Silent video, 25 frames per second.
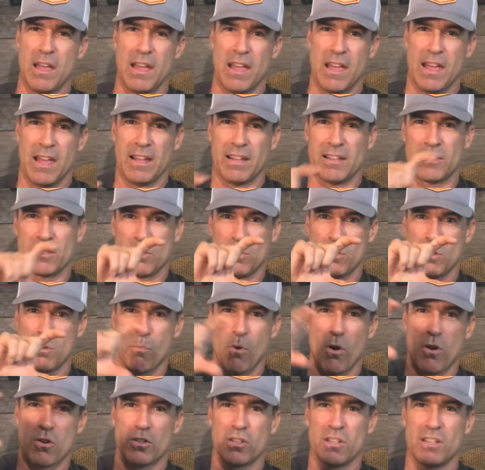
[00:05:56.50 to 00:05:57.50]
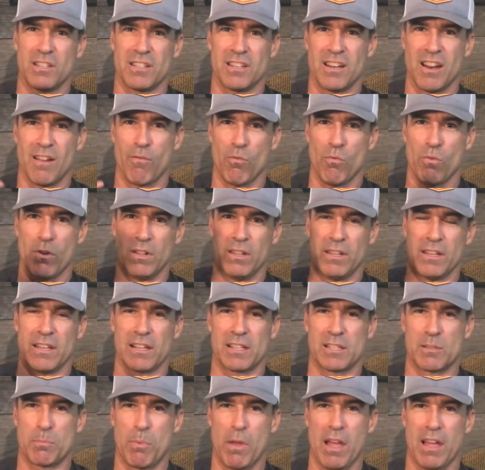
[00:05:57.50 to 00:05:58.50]
And so your margins never really
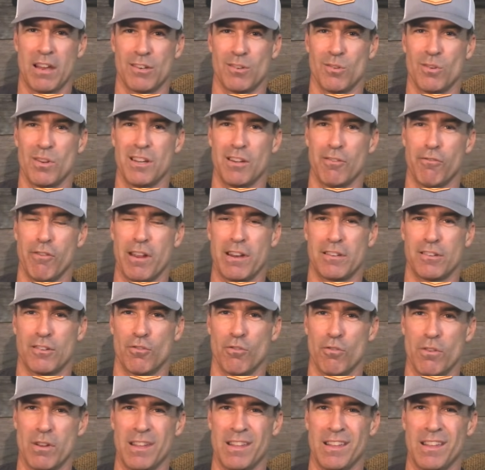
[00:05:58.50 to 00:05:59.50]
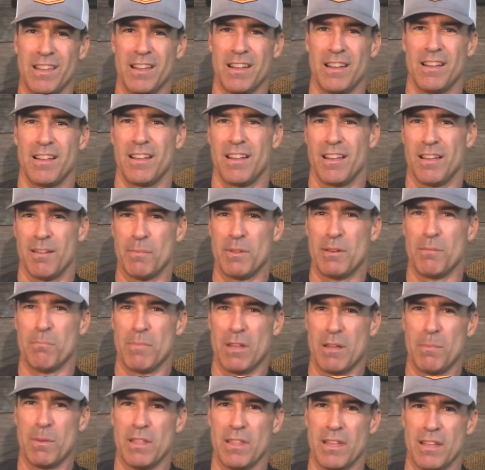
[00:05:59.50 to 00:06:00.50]
expand to any great degree. I mean,
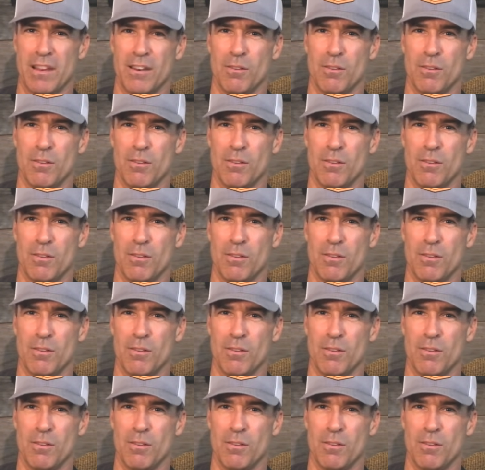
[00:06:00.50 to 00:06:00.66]
maybe they do